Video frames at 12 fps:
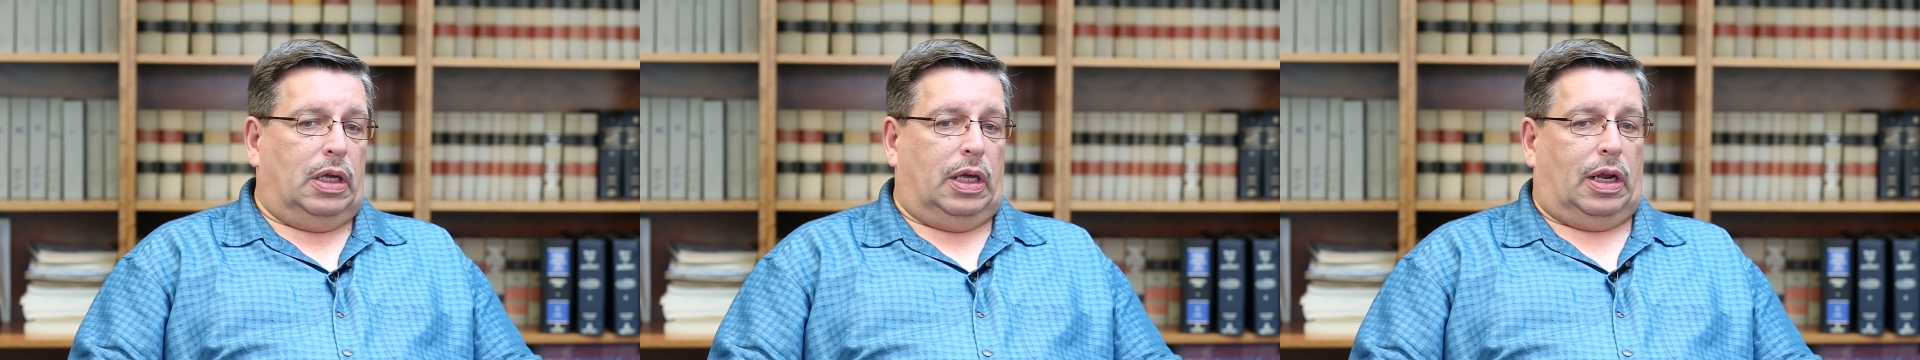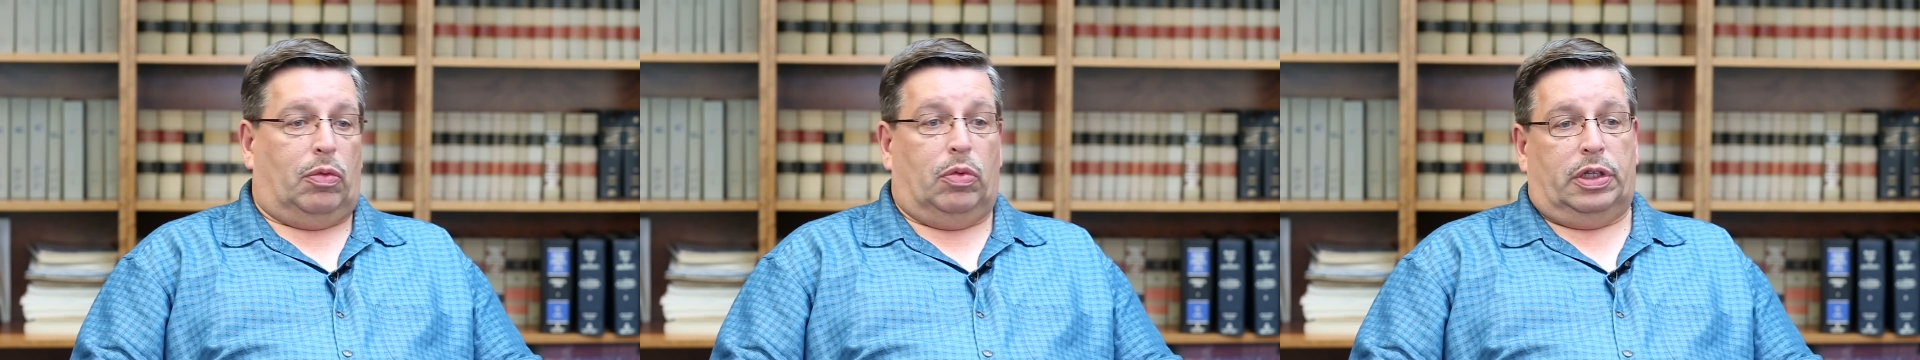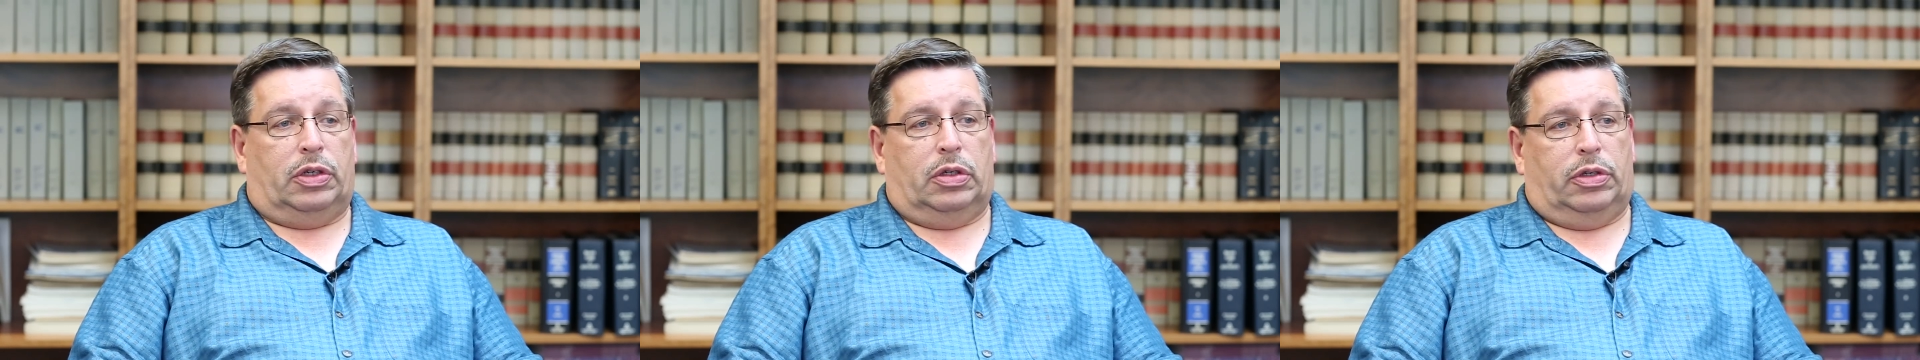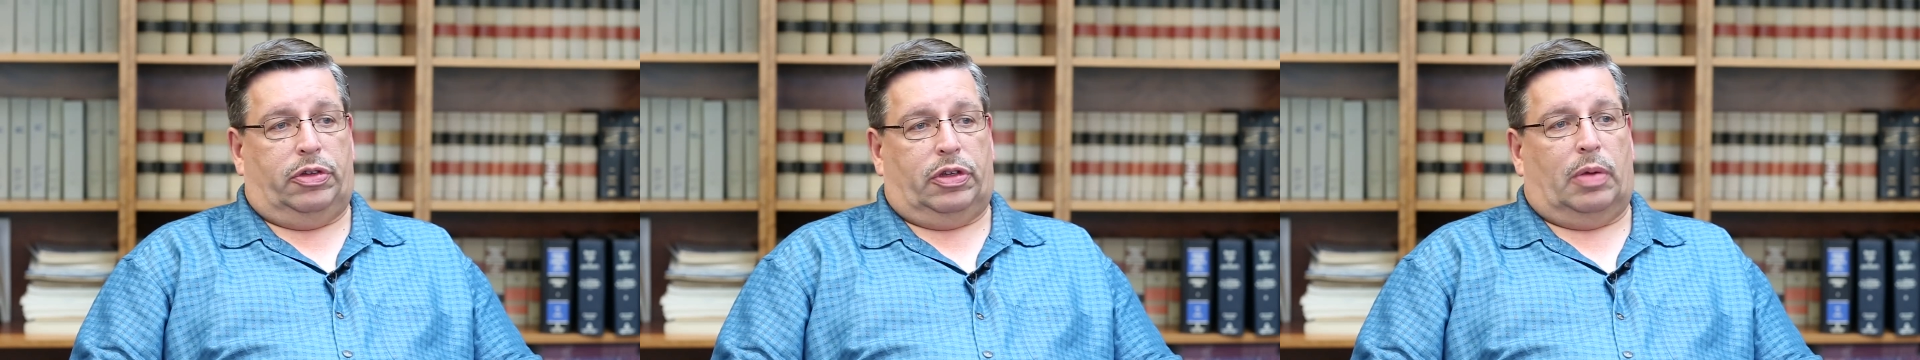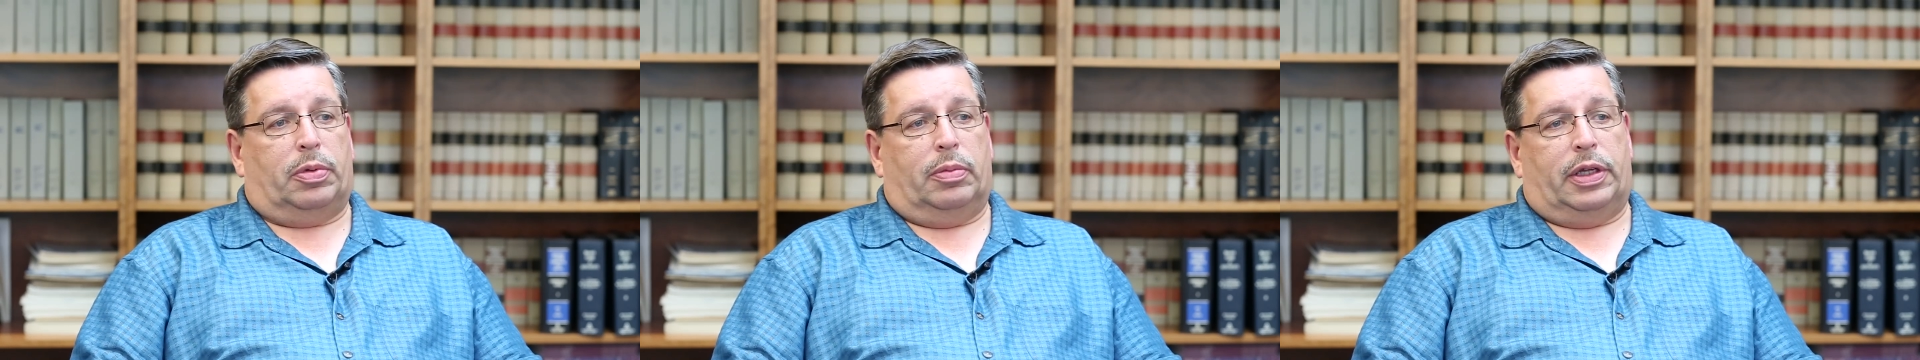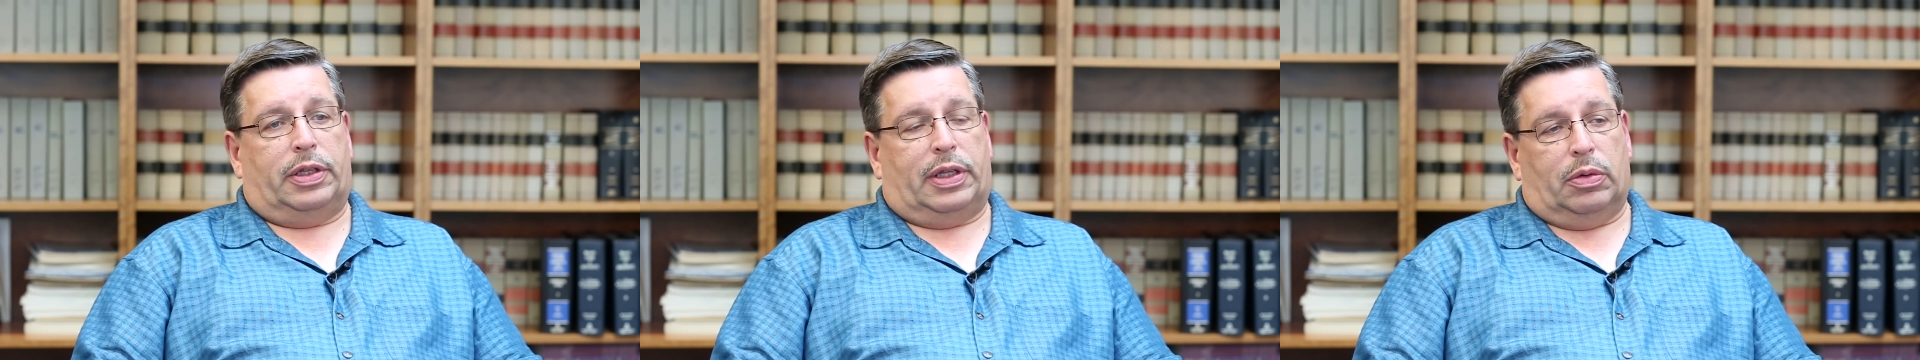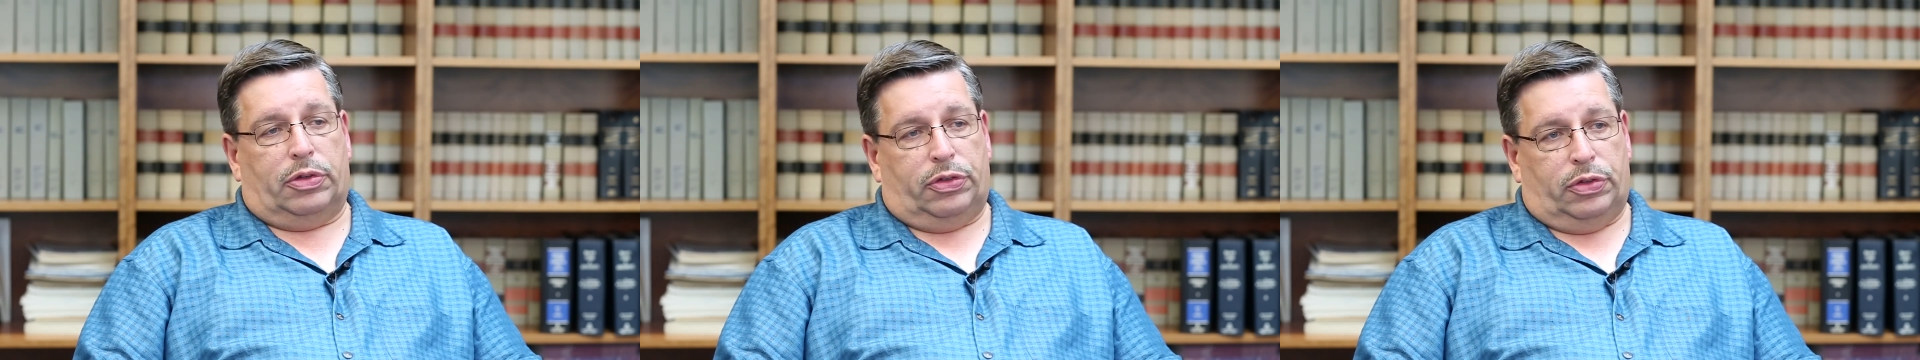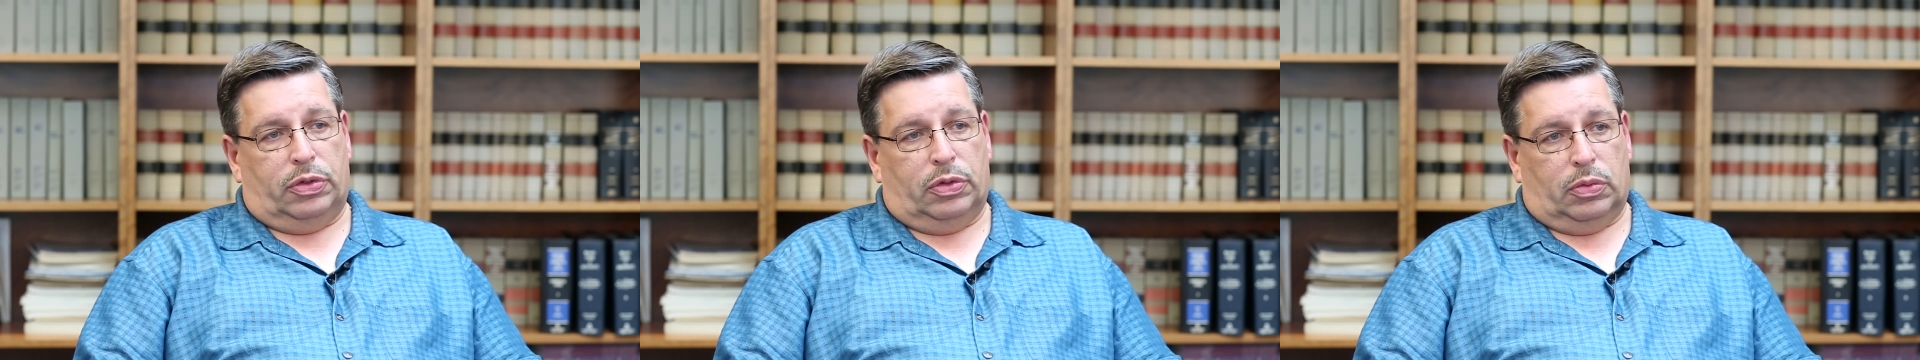and I really couldn't supplement that with
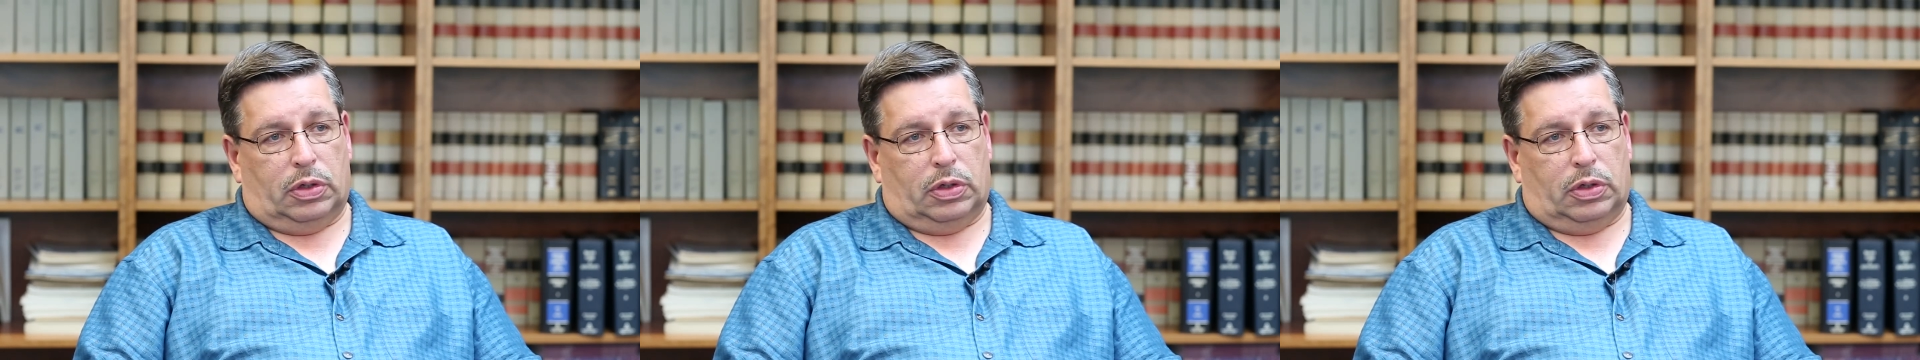student